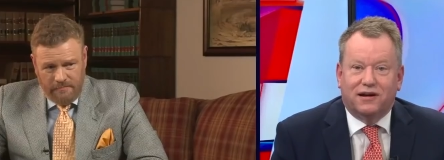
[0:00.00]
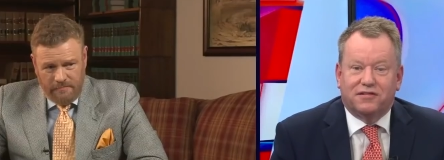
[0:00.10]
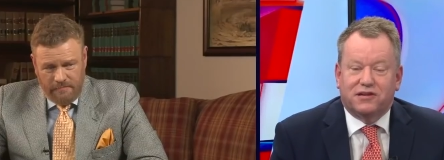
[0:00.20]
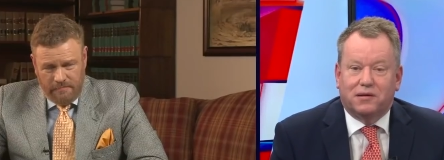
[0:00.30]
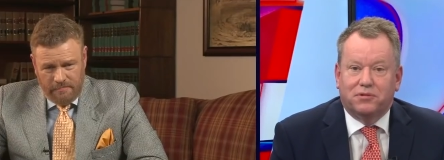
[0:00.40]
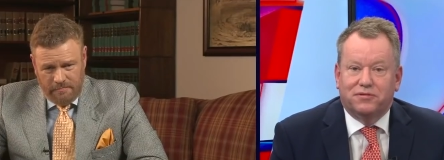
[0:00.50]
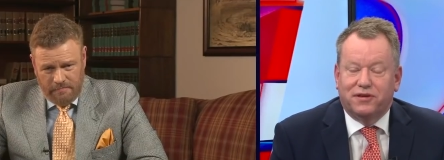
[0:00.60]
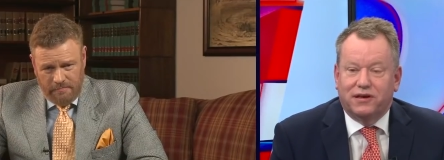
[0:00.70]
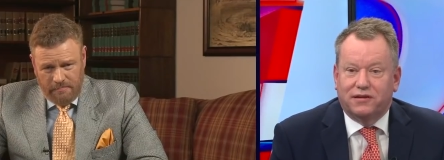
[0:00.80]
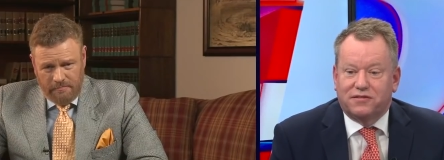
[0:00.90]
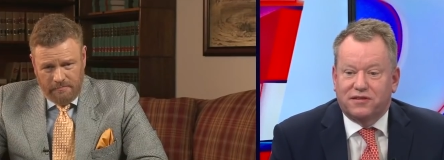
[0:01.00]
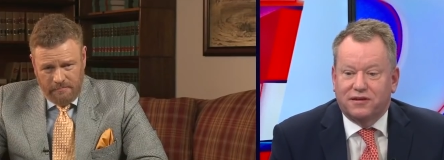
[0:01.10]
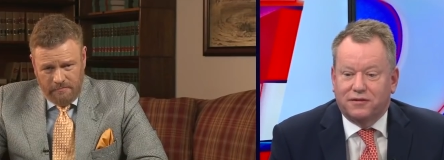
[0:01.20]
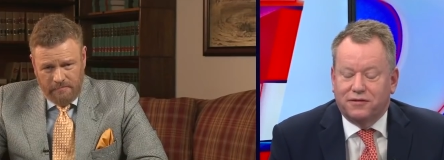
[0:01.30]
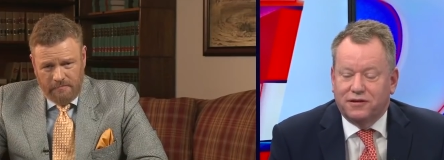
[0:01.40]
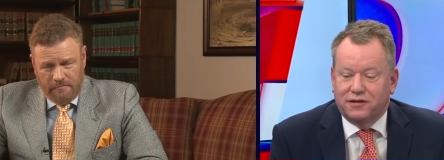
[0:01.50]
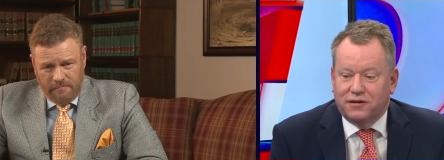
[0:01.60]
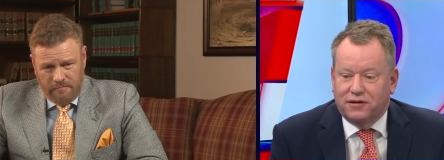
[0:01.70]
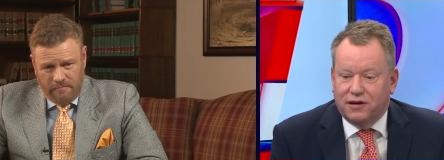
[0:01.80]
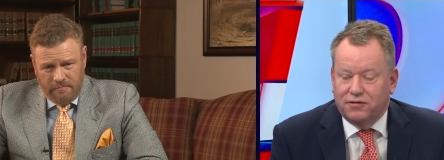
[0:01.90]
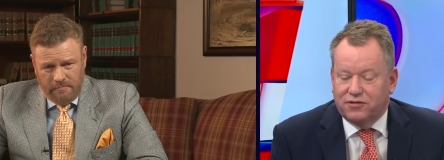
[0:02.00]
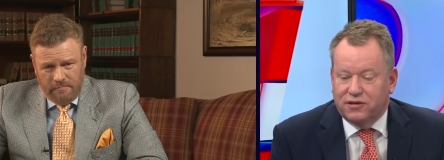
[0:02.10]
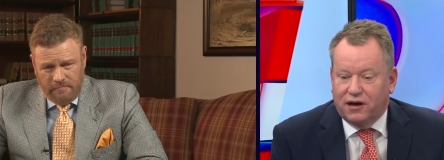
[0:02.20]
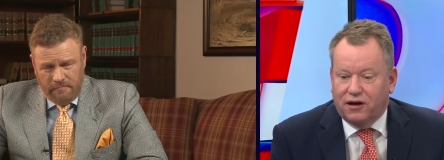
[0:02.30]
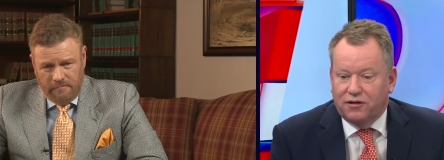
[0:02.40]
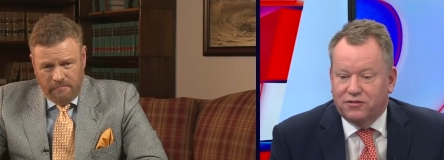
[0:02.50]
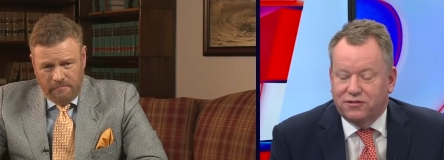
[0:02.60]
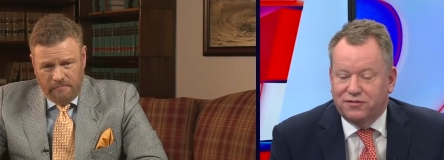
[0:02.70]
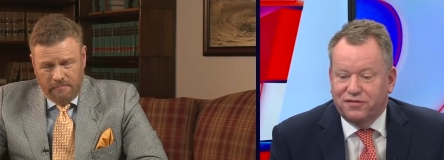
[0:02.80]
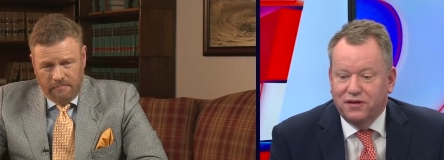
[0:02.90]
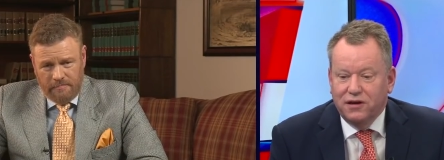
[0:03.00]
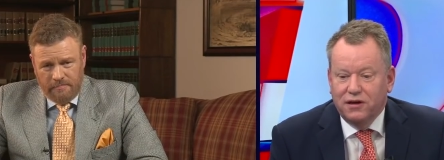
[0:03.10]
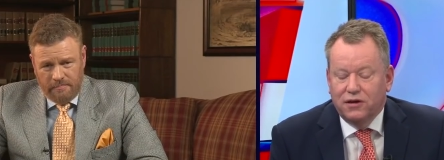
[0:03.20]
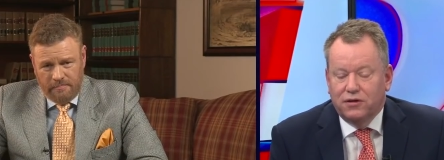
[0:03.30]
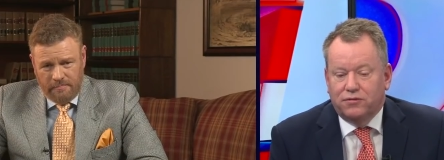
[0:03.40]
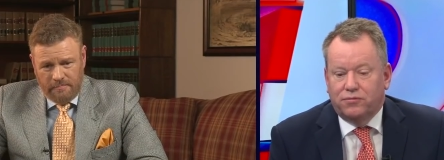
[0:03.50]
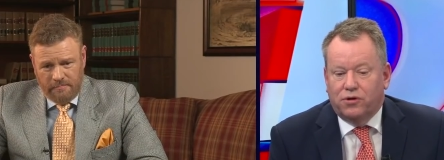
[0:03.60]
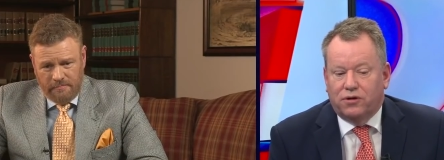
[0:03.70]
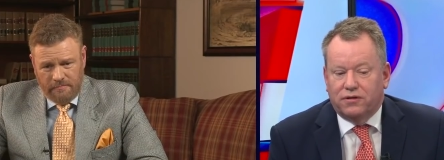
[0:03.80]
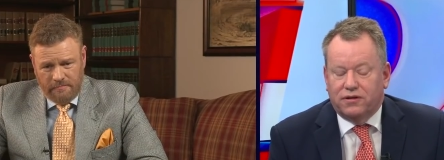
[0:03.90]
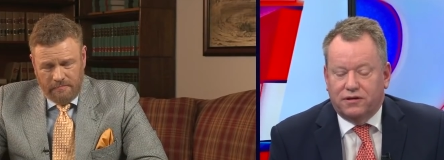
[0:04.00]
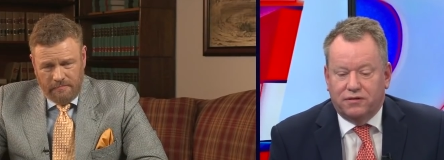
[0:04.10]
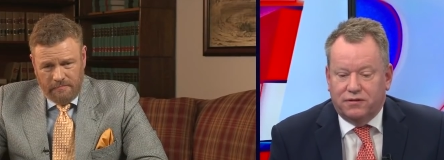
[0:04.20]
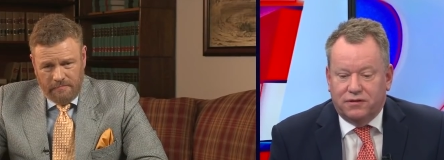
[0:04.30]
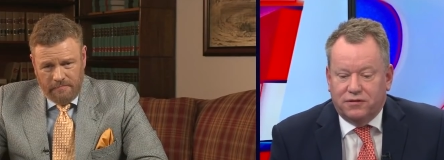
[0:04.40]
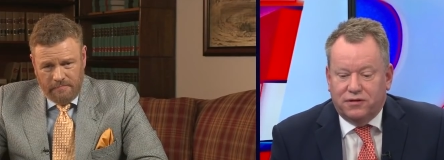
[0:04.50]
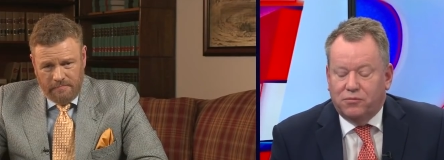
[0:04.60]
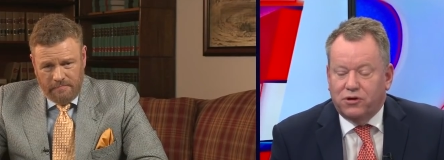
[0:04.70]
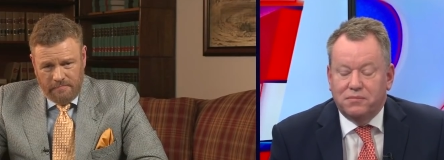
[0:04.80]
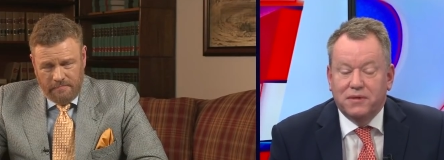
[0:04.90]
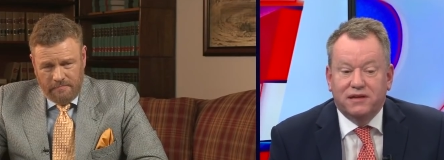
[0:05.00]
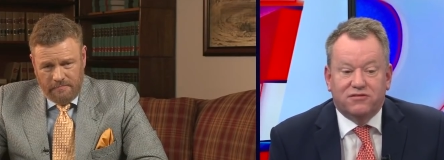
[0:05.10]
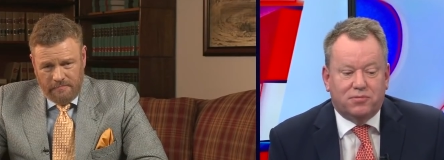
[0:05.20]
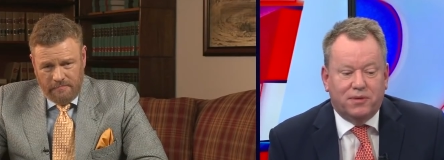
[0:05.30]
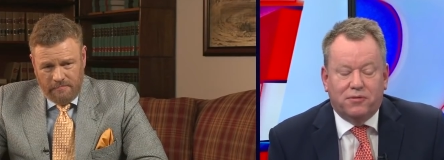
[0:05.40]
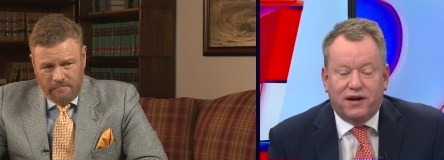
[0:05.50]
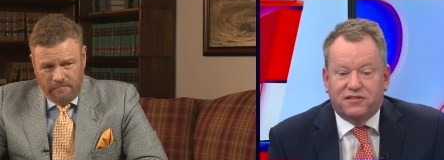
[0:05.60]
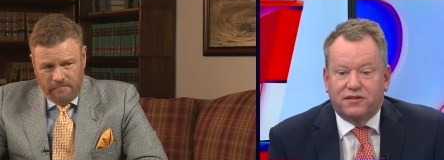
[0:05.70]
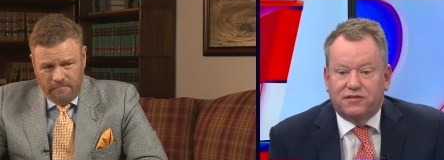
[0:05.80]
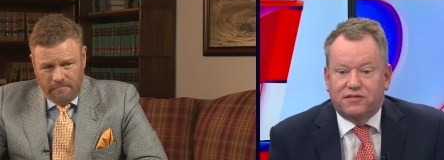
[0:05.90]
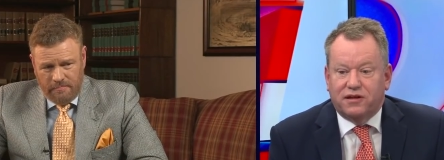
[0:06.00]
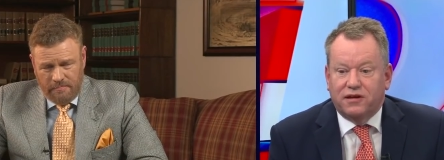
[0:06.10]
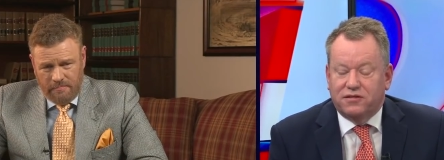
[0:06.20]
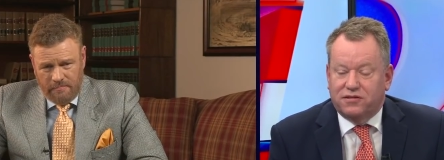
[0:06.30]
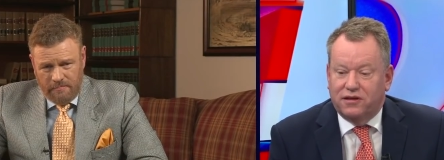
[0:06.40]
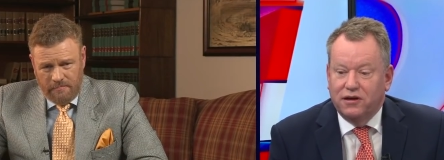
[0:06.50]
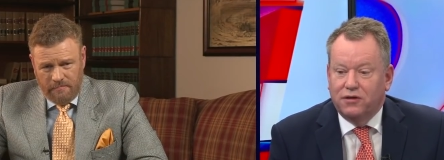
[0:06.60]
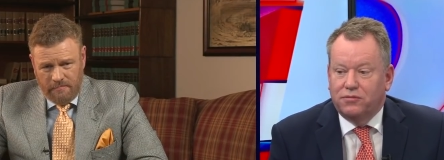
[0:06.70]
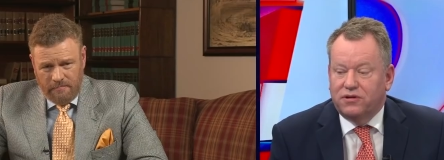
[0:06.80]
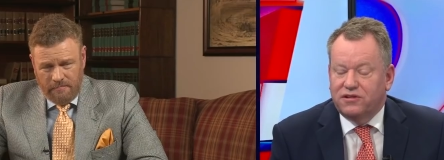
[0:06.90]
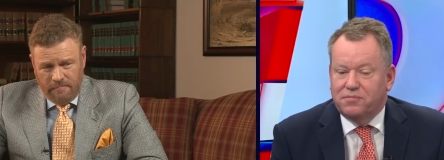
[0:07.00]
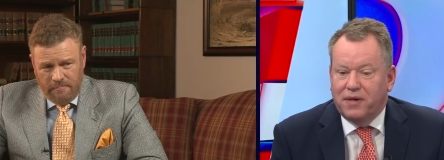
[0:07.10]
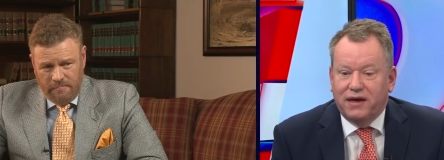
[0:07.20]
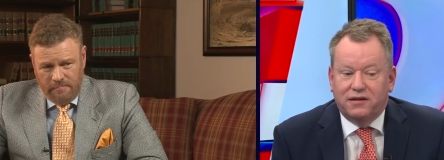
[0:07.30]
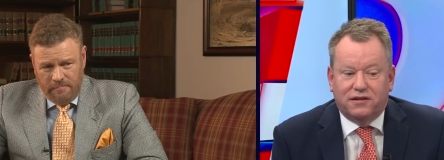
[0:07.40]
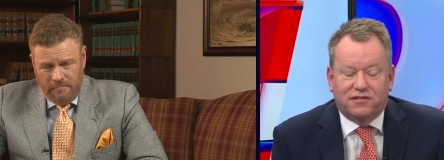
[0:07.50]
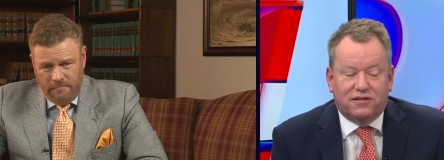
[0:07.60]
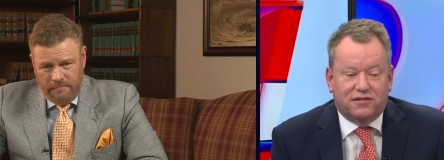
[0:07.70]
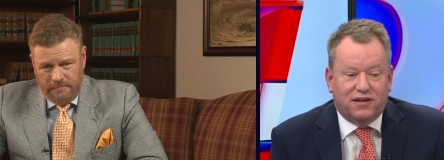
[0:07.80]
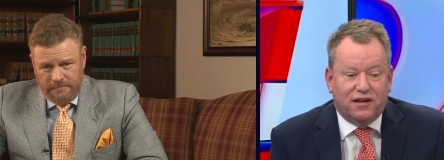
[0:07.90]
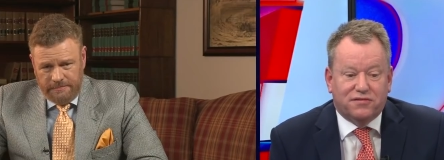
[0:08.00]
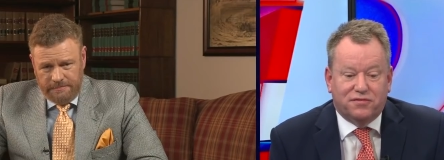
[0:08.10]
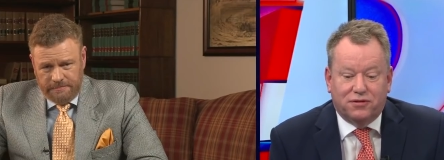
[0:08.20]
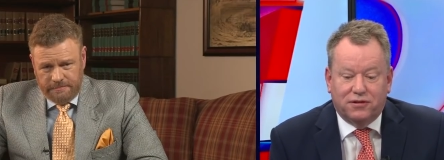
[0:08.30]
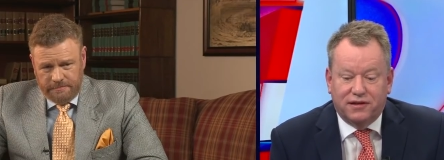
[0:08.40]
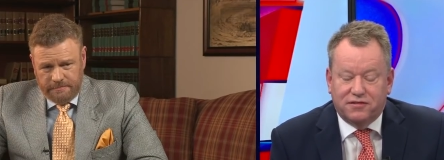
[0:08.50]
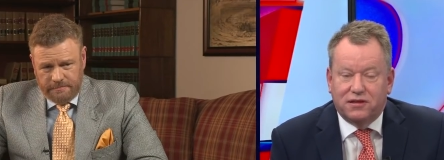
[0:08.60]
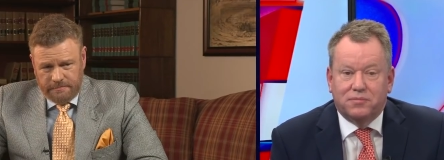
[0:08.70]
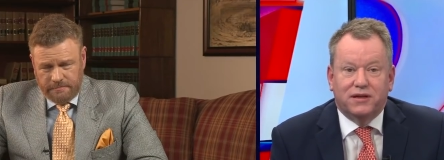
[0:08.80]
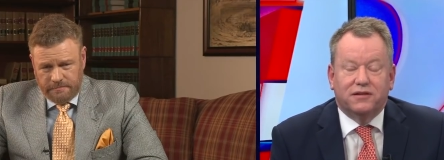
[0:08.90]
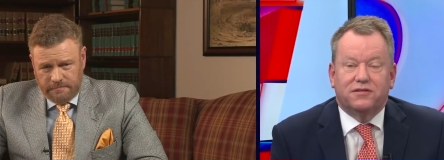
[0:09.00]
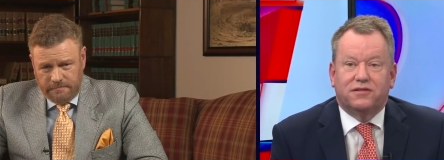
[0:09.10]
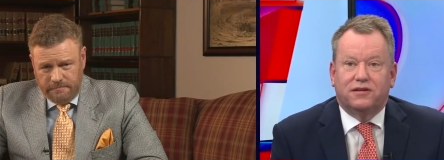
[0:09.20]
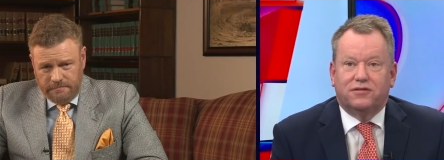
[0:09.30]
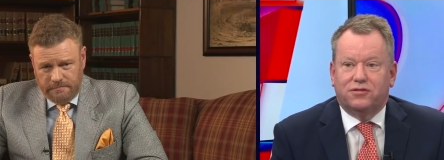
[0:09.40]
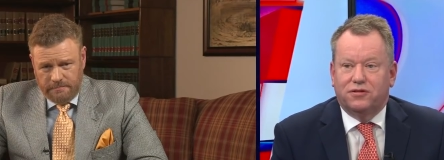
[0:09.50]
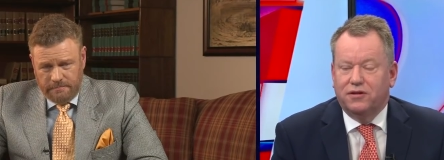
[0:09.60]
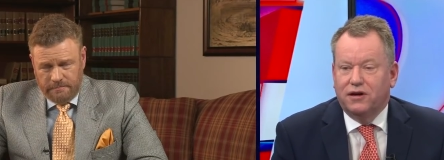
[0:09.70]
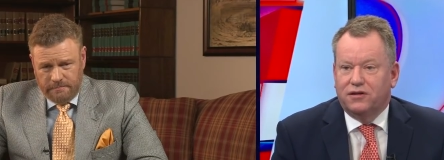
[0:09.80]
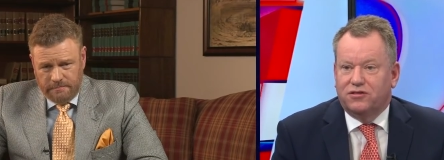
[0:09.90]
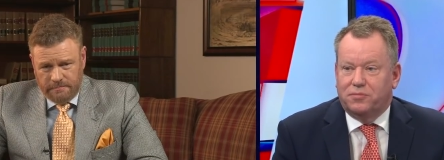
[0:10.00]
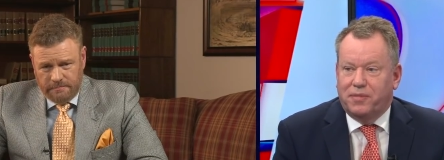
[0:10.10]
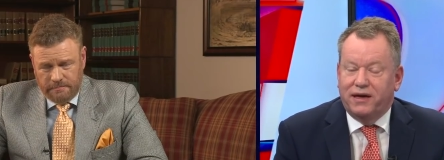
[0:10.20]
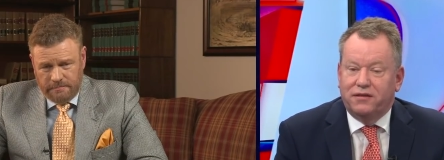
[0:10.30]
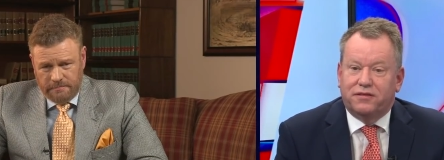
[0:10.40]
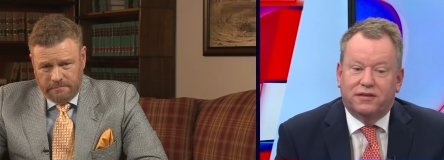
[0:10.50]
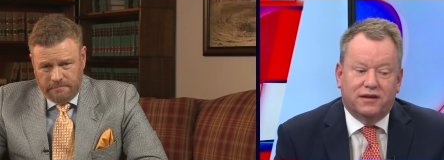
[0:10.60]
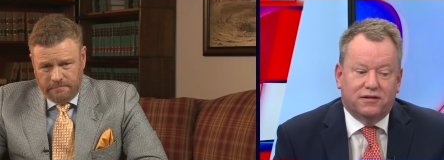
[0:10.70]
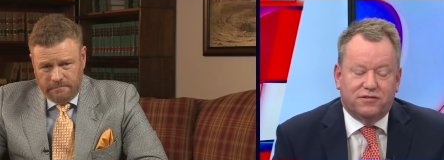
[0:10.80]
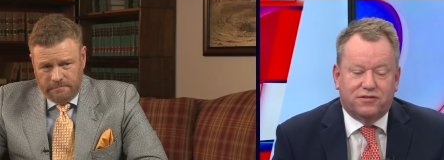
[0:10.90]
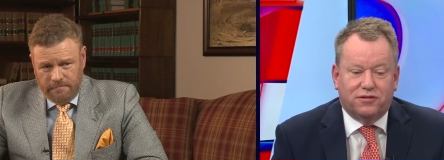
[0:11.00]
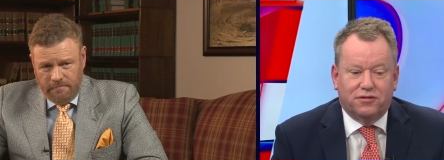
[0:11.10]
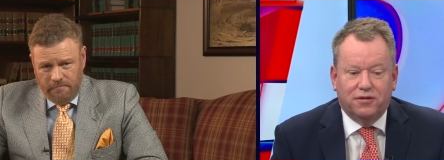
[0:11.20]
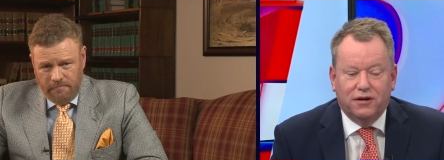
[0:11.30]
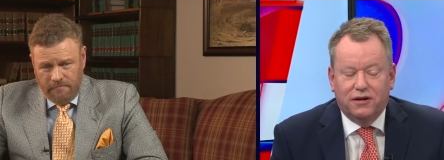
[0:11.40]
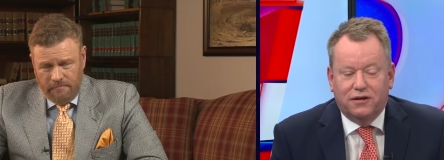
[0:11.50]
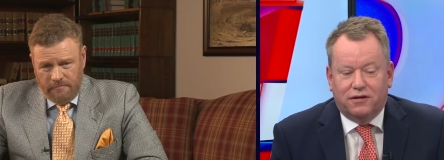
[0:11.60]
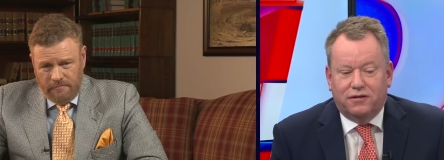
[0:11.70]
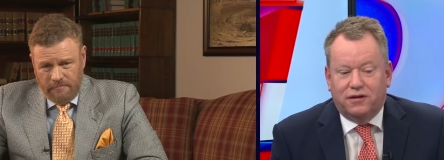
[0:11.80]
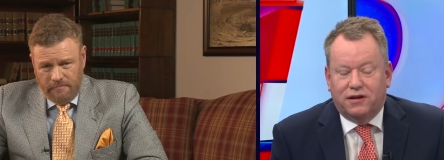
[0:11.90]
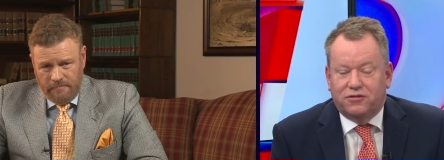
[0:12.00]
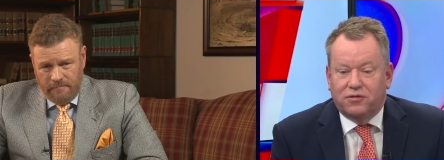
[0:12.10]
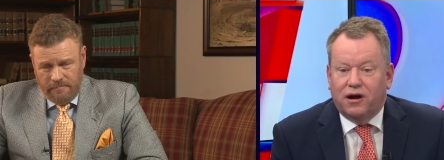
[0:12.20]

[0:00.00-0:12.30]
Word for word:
Speaker 1: the last couple of years that, that go to the heart of what, you know, what it means to be a Western society. What has made us successful is the ability to debate things, to uh, you know,